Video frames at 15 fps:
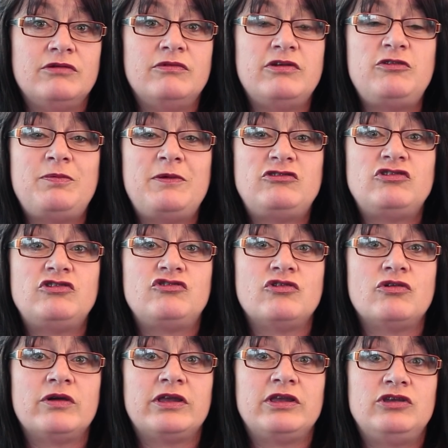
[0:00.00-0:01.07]
Rich picture
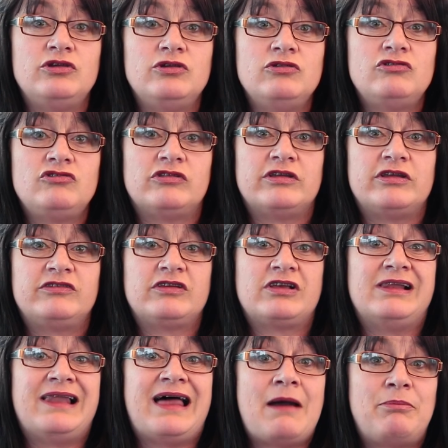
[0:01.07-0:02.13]
drawing usually is a
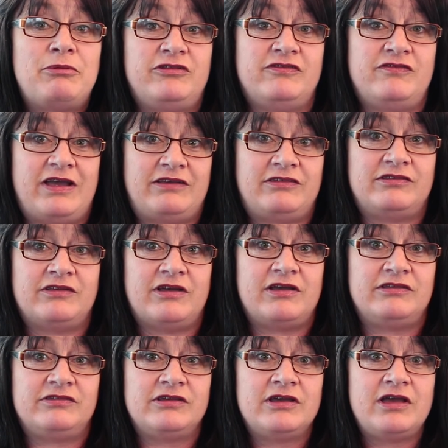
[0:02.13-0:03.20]
collaborative
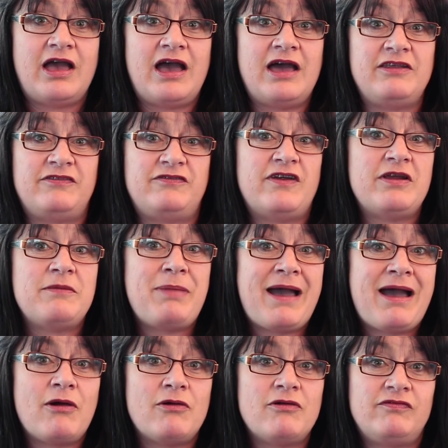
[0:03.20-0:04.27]
exercise and it's a very
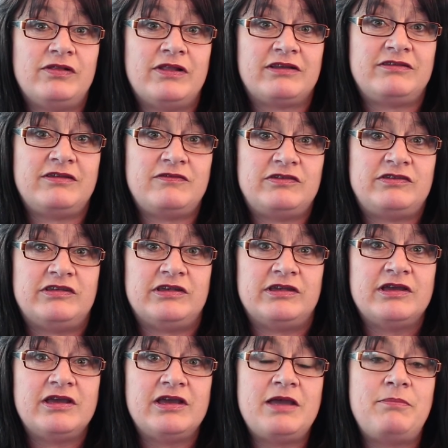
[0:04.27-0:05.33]
powerful activity.
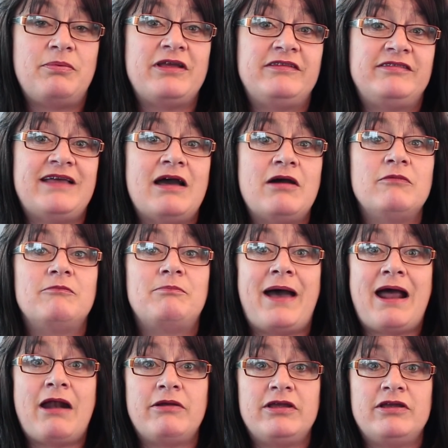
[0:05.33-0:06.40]
It breaks down
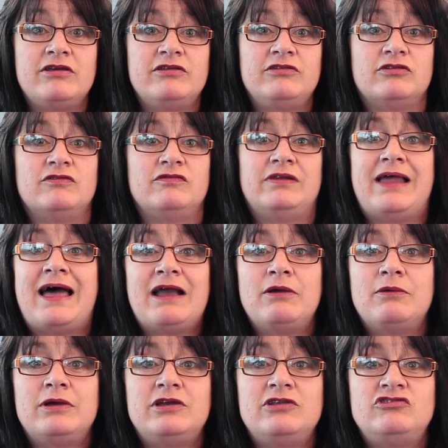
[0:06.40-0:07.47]
barriers of
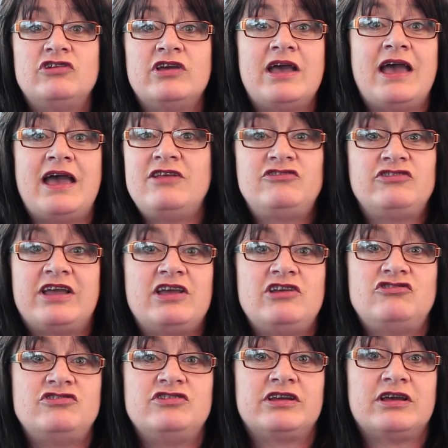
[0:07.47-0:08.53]
language,
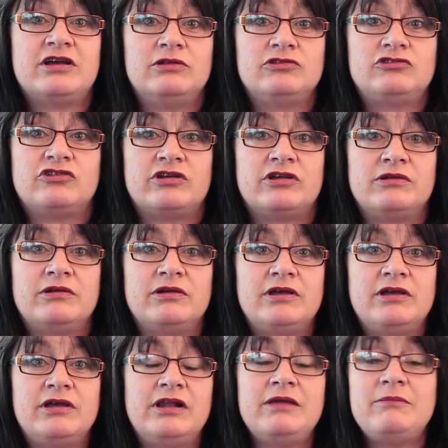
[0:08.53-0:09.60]
education and culture.
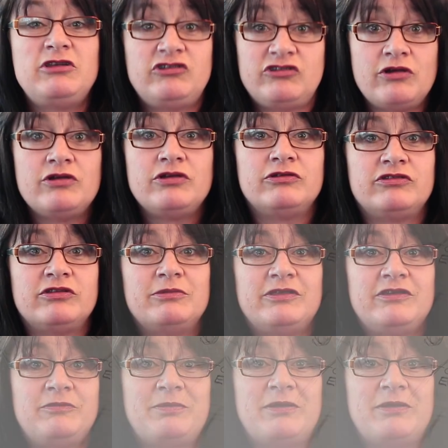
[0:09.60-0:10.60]
Let me show you some of these